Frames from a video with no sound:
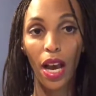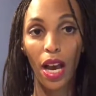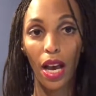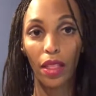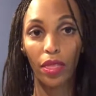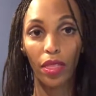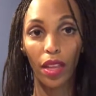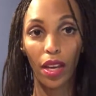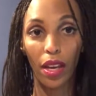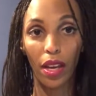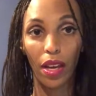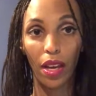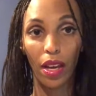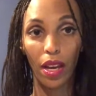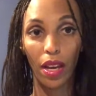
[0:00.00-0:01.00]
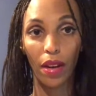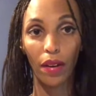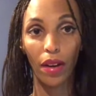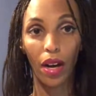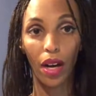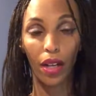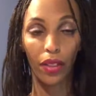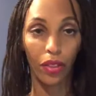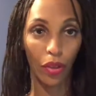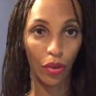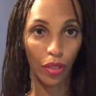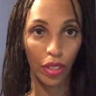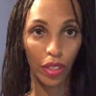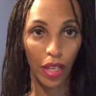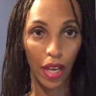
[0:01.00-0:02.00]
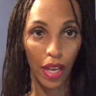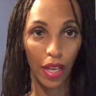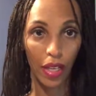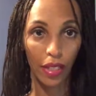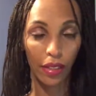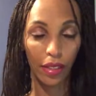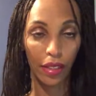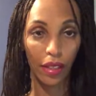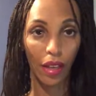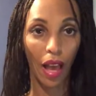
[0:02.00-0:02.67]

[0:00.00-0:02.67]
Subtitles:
and then 30 days